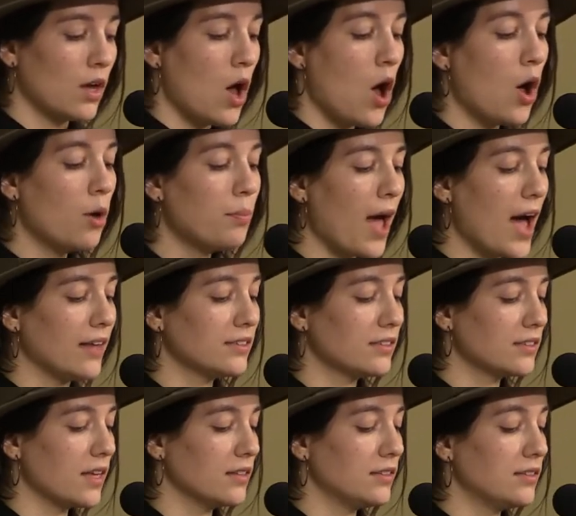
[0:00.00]
Hope
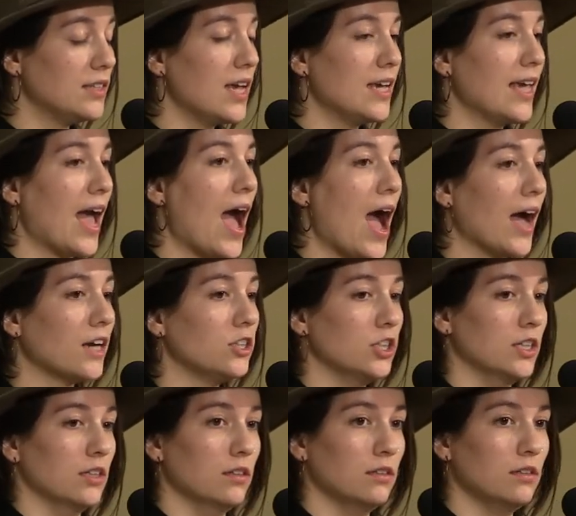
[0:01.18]
asks us to take
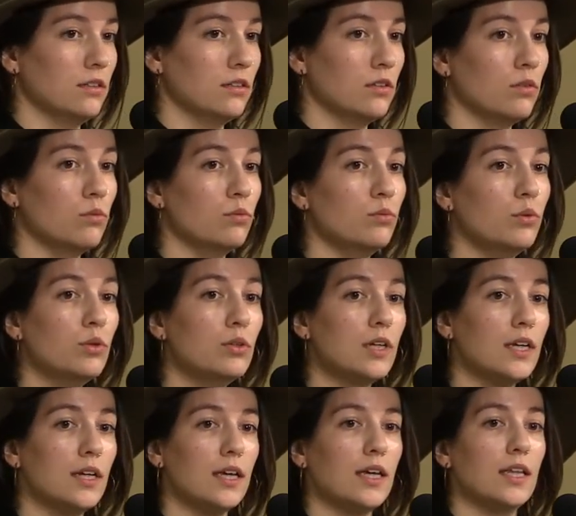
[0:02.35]
action
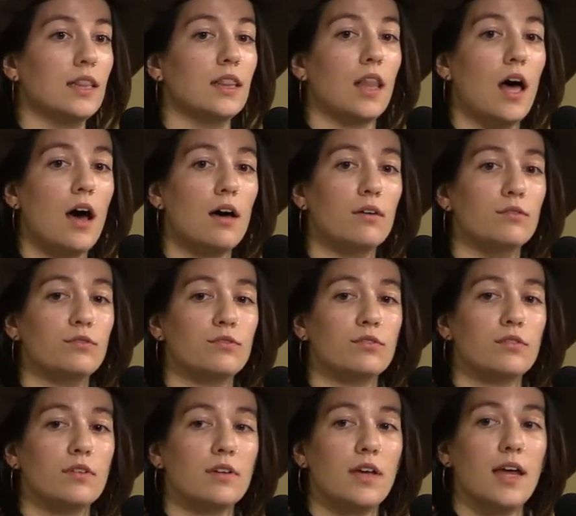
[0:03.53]
rooted in love
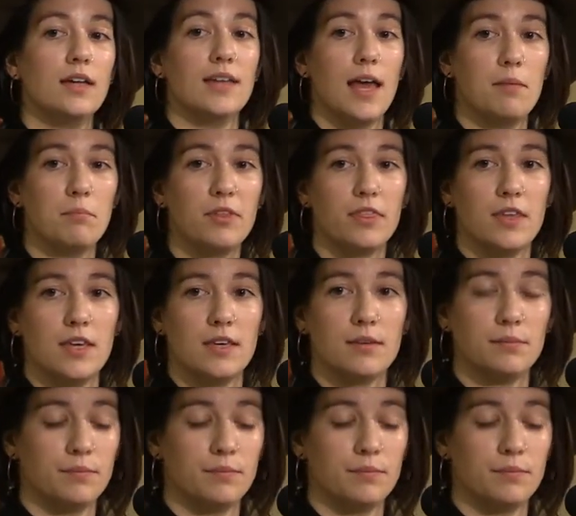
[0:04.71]
and empathy.